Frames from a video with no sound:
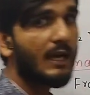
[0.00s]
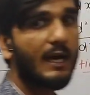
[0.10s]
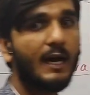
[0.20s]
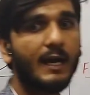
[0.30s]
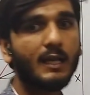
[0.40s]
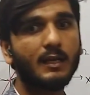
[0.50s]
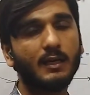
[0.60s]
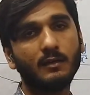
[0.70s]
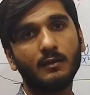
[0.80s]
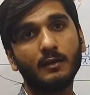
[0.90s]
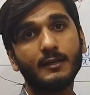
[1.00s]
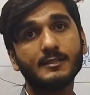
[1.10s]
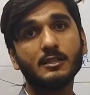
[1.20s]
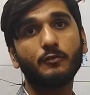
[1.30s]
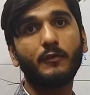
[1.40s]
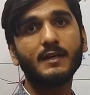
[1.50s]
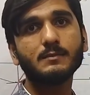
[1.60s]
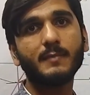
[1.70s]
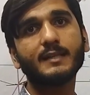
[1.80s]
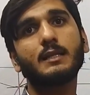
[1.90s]
Euler is the
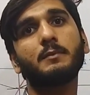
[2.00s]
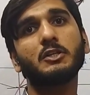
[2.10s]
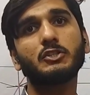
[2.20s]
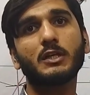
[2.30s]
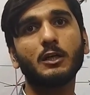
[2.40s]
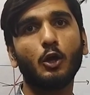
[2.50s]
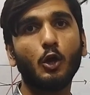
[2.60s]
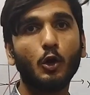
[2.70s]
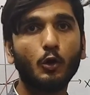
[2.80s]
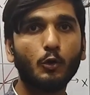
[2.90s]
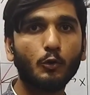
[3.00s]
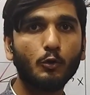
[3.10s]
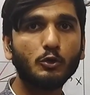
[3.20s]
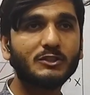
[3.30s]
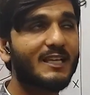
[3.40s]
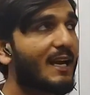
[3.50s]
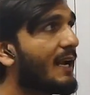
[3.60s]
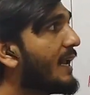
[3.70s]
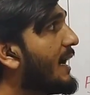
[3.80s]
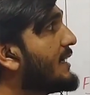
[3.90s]
first mathematician who
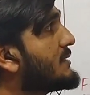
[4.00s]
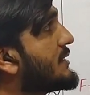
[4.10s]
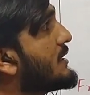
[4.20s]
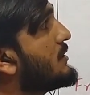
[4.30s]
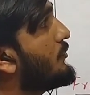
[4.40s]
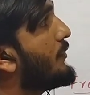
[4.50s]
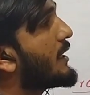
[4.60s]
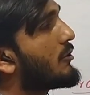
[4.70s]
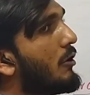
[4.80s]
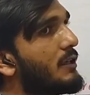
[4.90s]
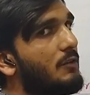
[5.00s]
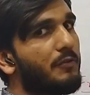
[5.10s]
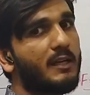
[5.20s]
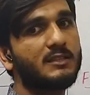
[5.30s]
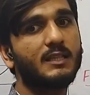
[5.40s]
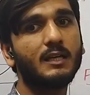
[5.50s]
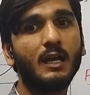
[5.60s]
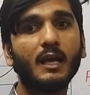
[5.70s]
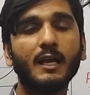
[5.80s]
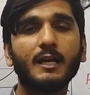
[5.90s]
generalized this factorial function
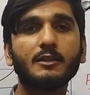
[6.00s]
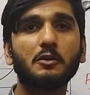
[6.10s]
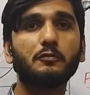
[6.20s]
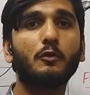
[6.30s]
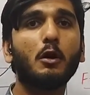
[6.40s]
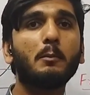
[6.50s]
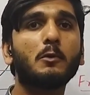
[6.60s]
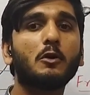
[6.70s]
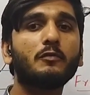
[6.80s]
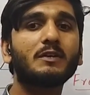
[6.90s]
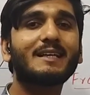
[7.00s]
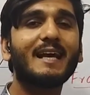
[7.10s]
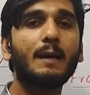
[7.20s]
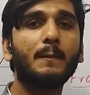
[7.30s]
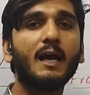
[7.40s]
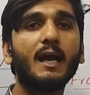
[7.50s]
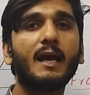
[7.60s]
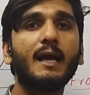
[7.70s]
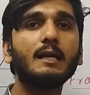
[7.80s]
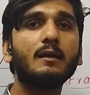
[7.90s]
in the form of gamma
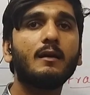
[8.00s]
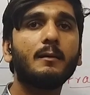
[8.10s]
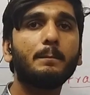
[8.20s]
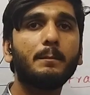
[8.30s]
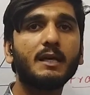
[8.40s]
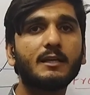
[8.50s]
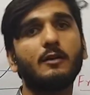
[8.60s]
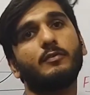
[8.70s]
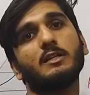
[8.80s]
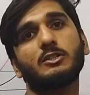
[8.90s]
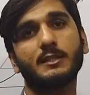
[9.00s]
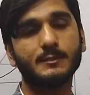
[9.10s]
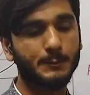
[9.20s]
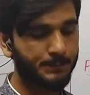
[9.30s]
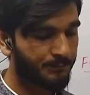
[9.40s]
and beta functions.